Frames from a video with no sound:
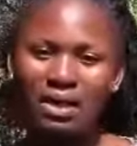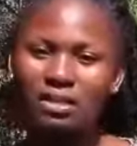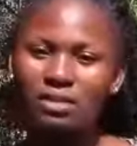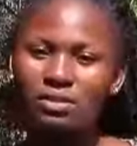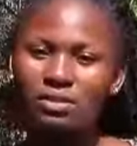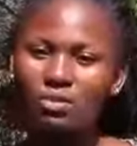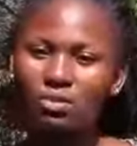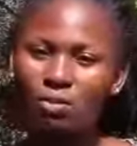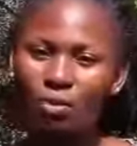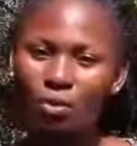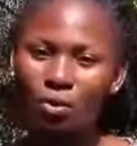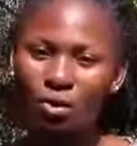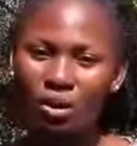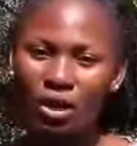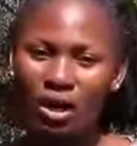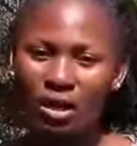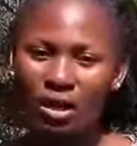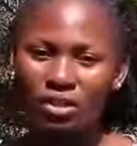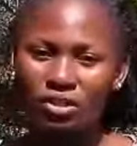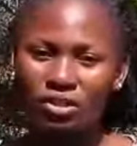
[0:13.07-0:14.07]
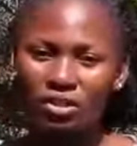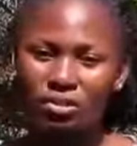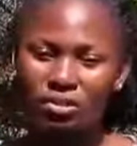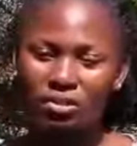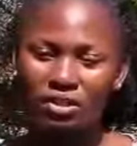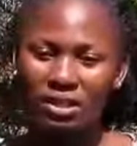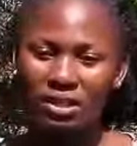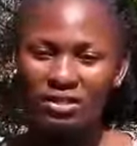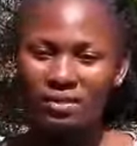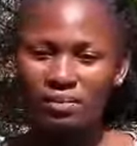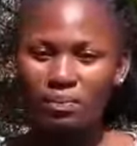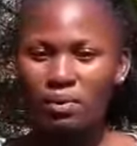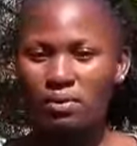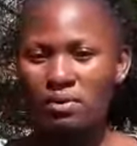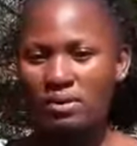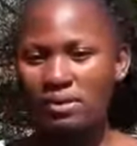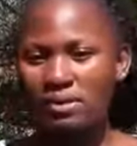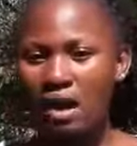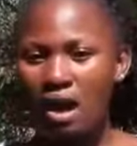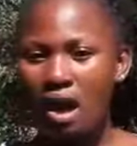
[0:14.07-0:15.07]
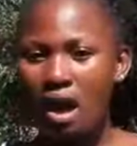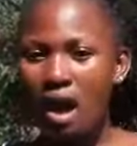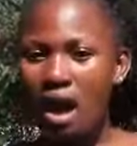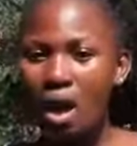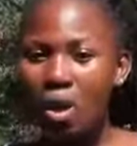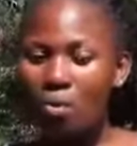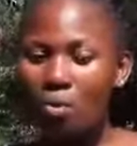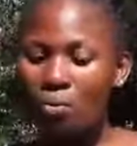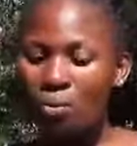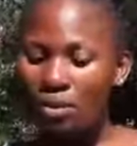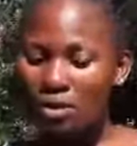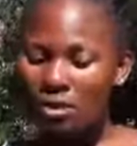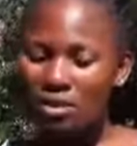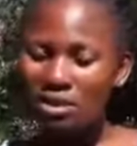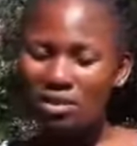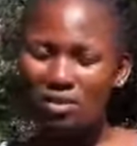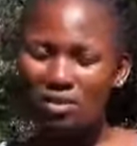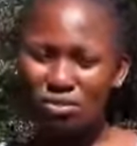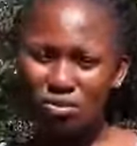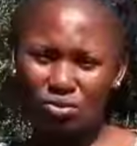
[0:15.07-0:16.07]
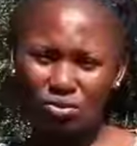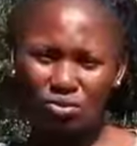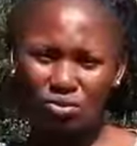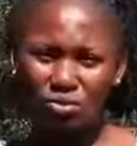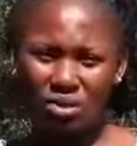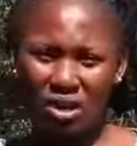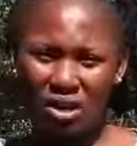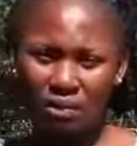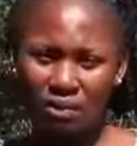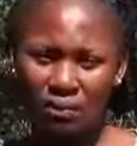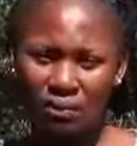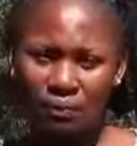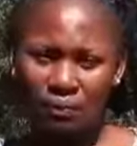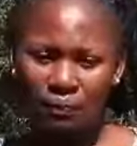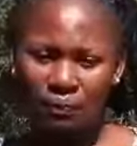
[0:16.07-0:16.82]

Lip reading: is to connect you, the sponsor, with these children.